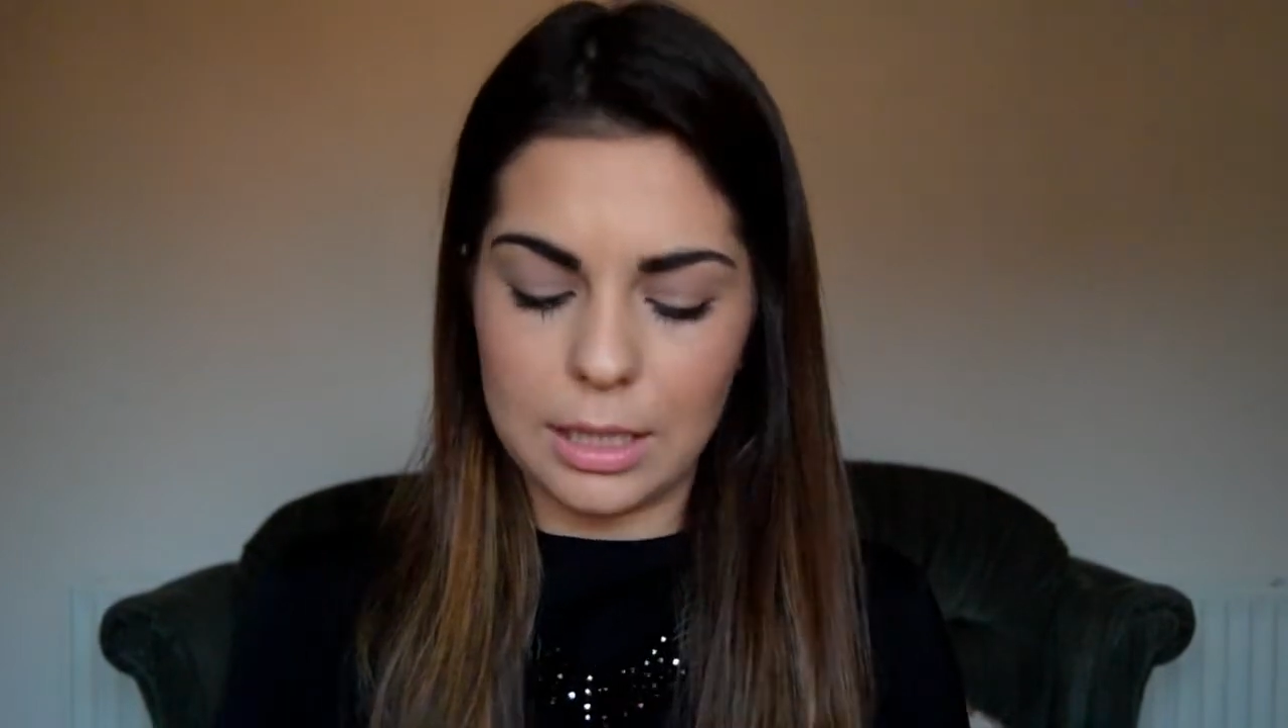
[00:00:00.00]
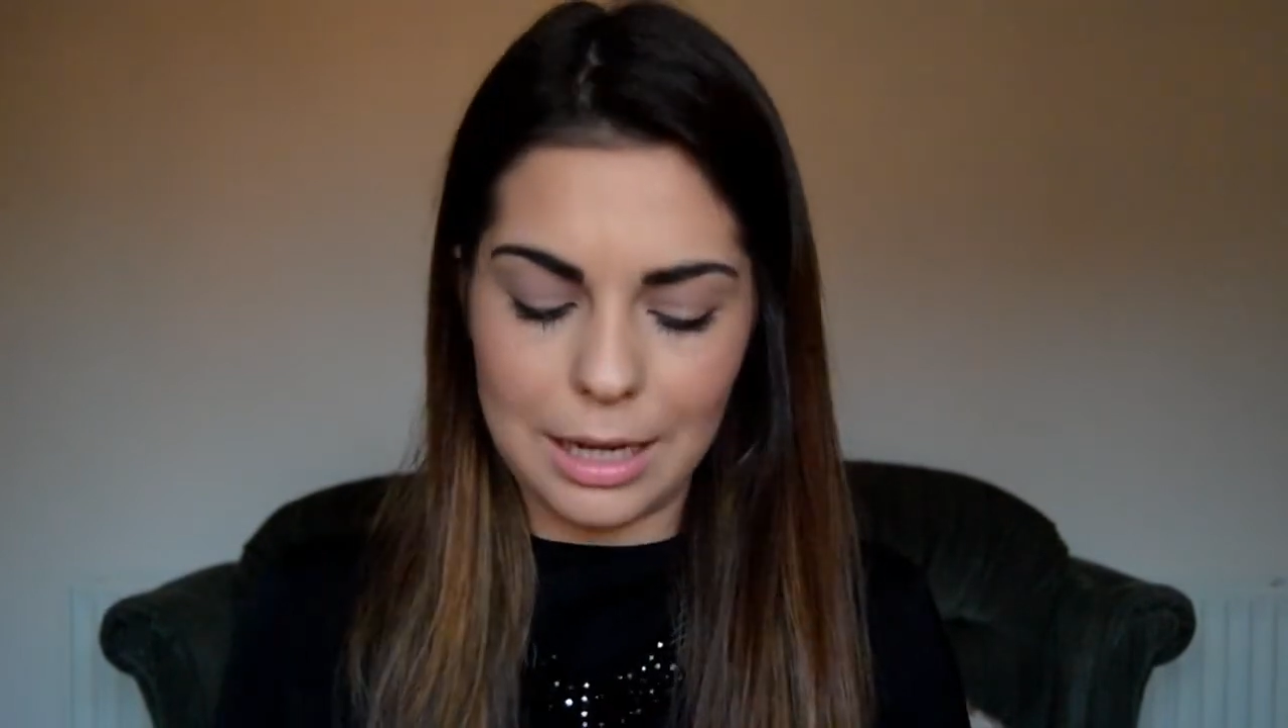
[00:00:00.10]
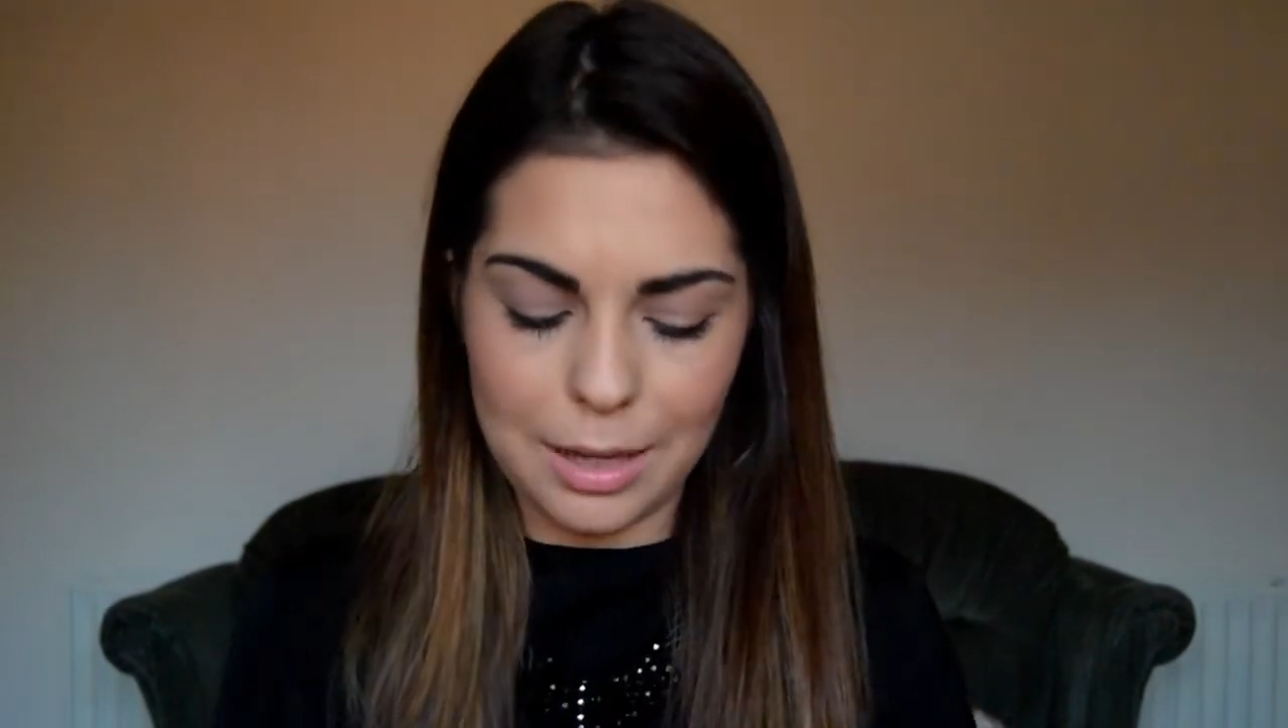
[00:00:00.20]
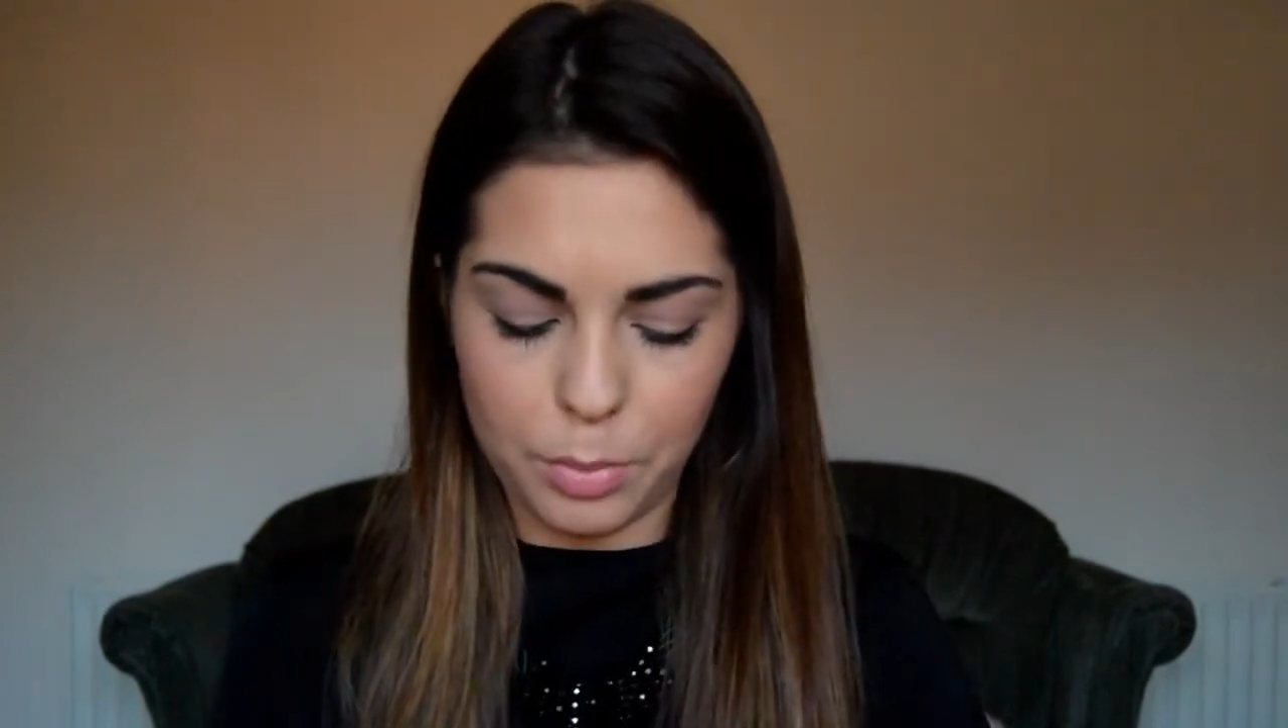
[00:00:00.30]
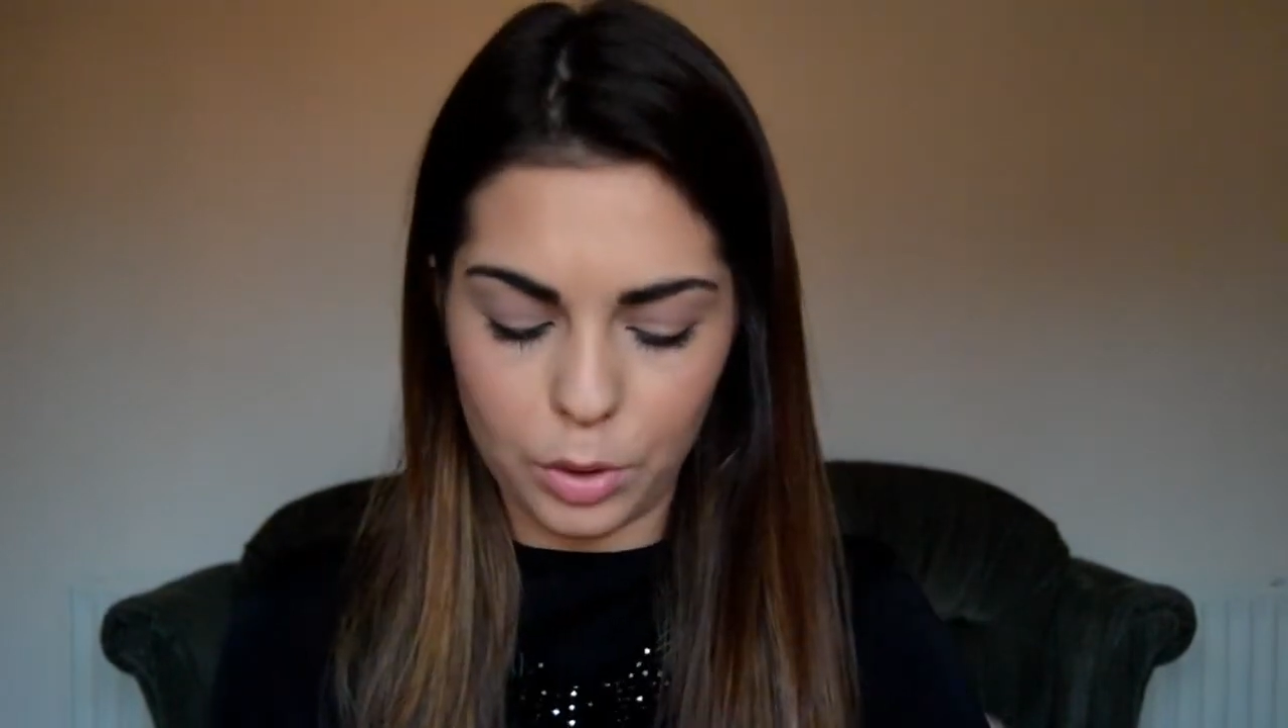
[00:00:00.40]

lip